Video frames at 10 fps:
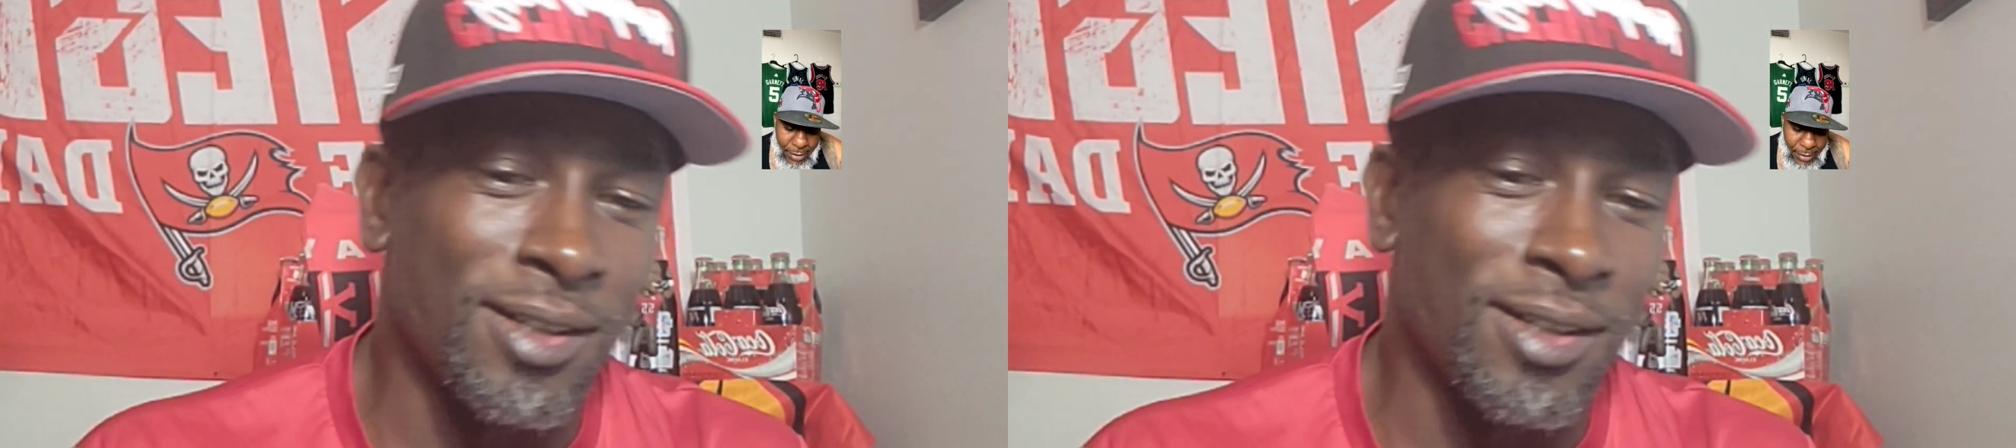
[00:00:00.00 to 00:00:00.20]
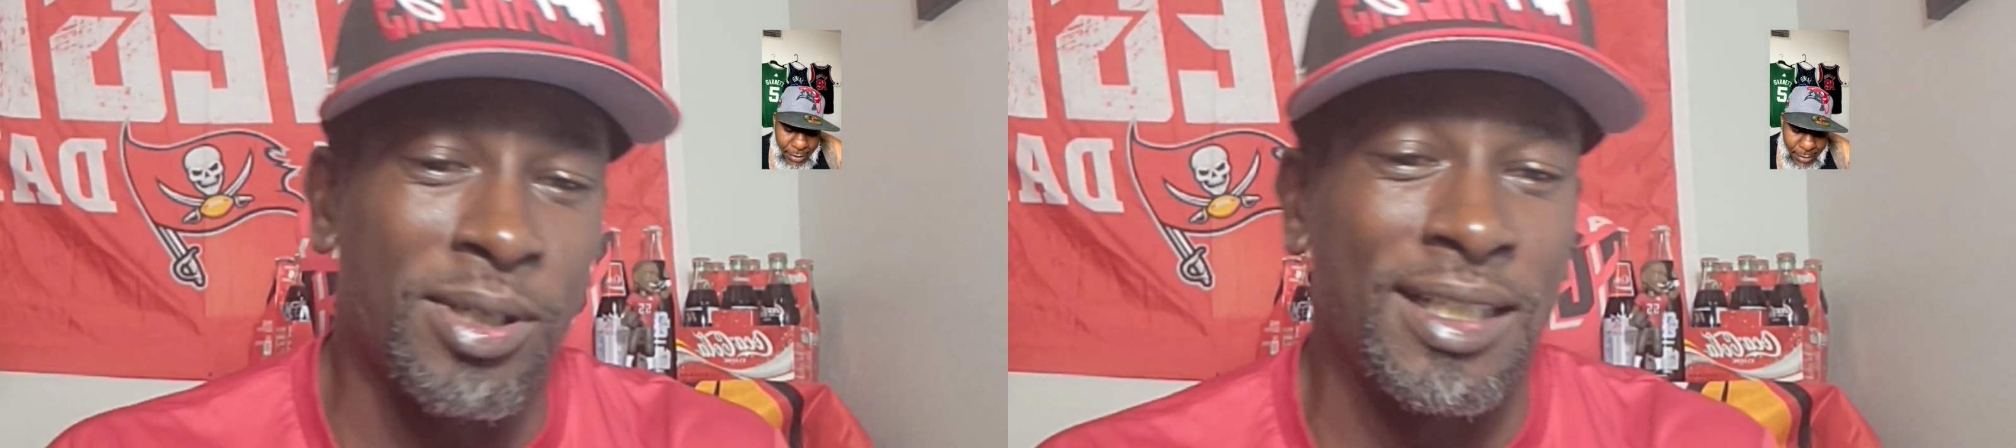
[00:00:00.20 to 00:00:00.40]

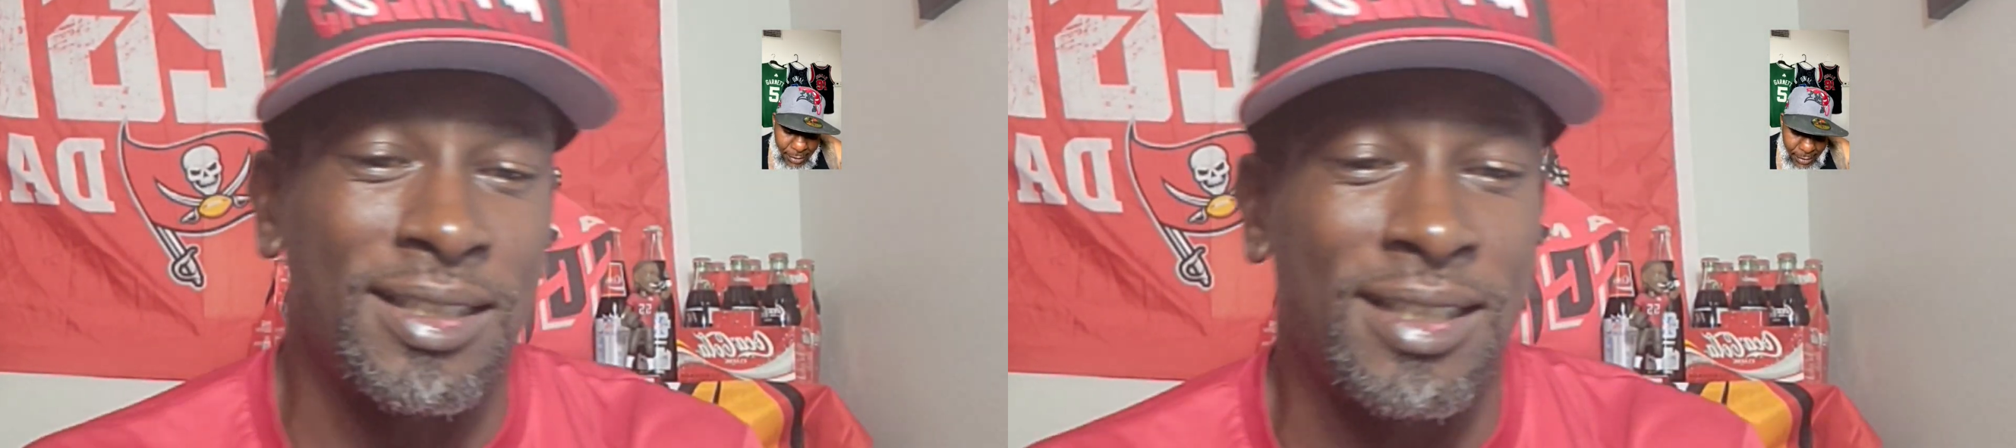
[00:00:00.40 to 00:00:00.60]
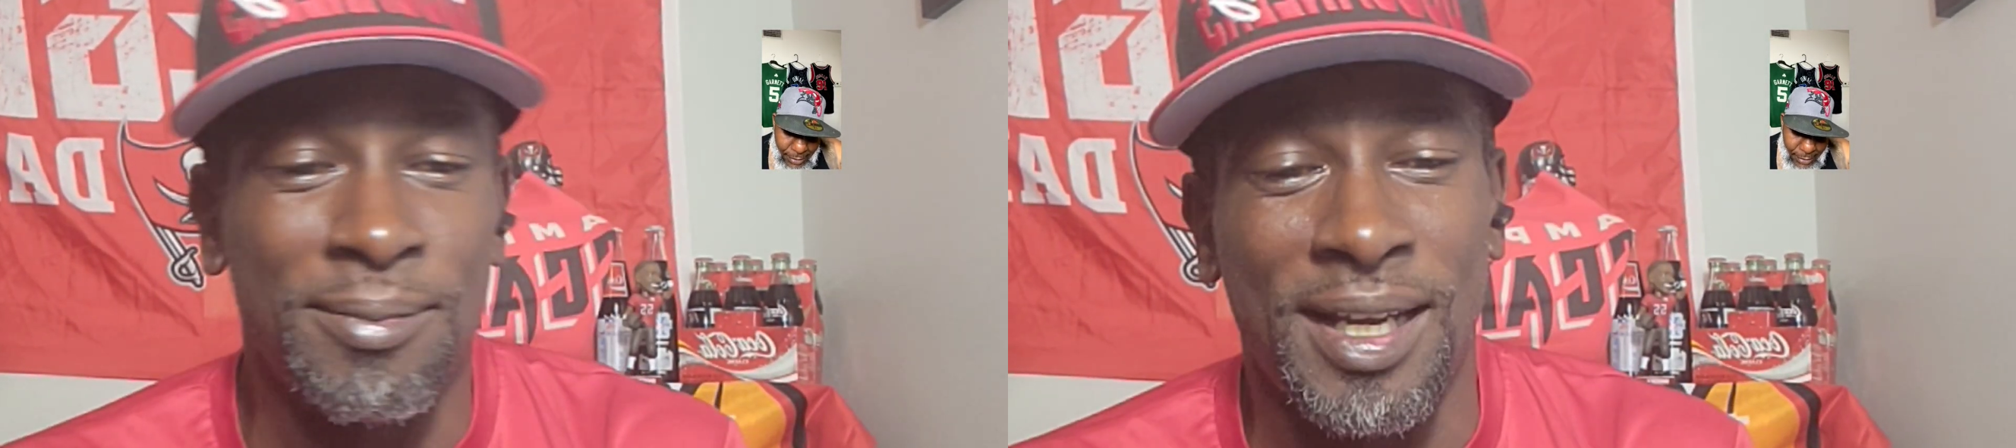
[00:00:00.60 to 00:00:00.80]

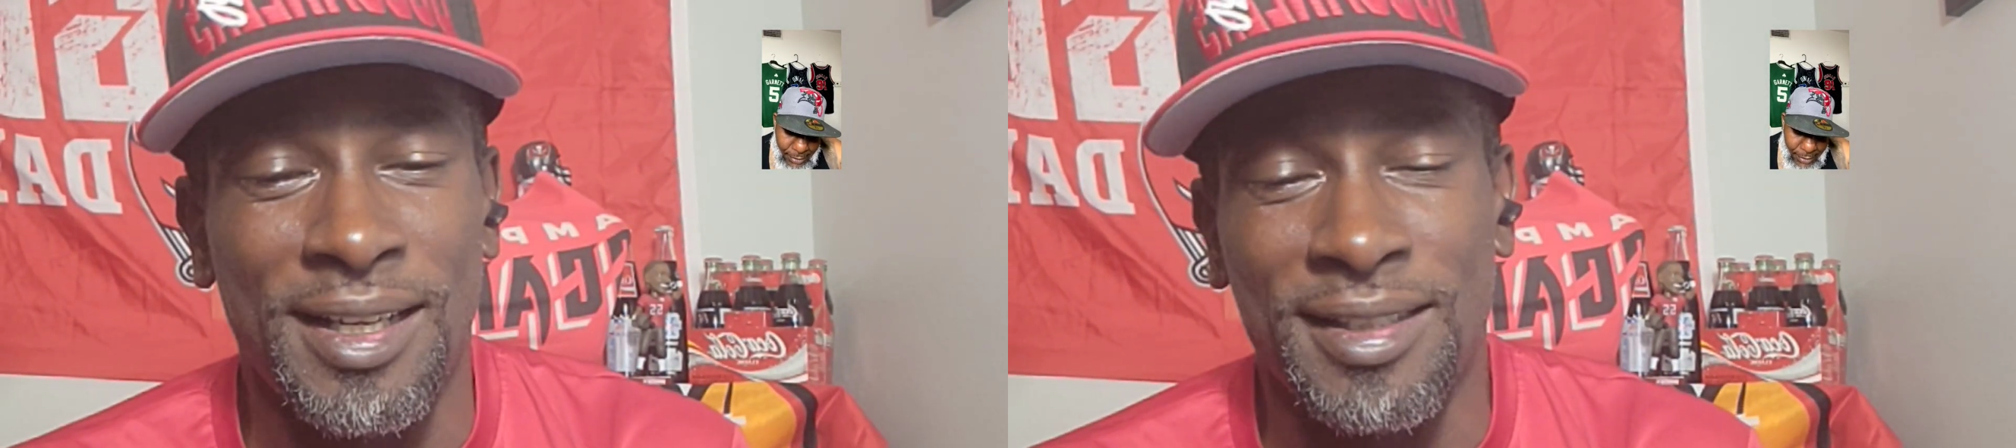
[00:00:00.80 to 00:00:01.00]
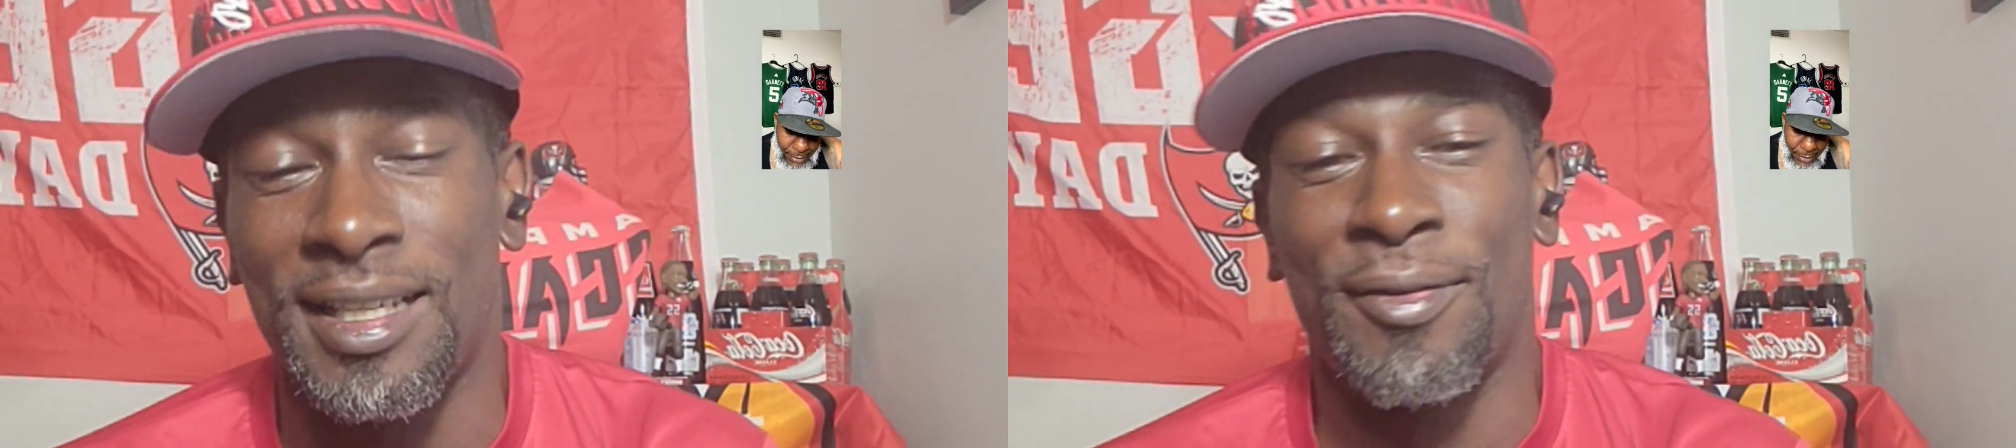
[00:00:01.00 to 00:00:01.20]
OKC
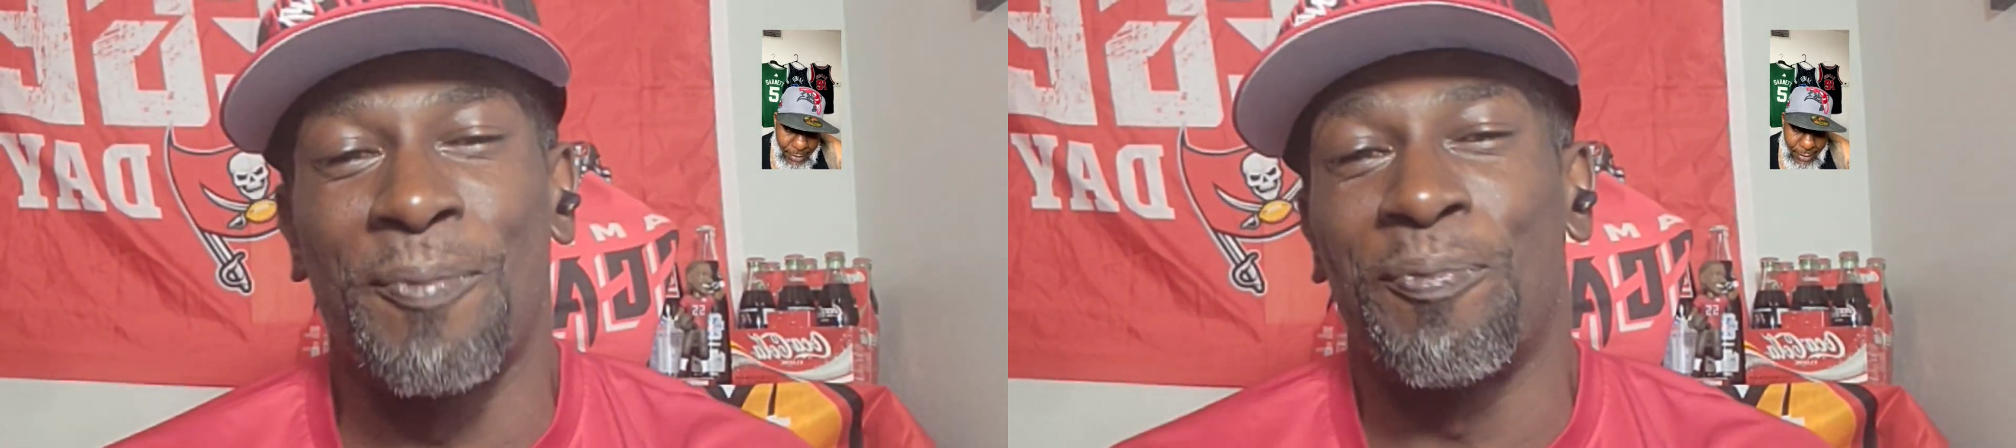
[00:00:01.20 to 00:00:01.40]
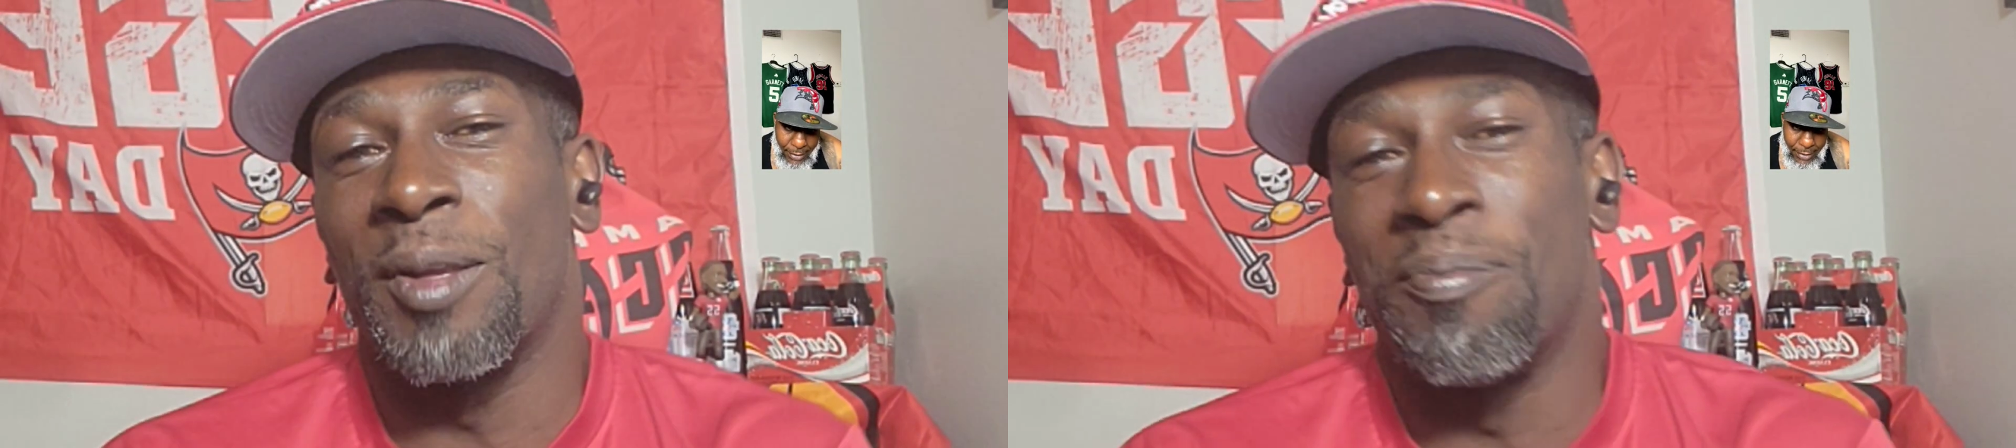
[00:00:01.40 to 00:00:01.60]
-7.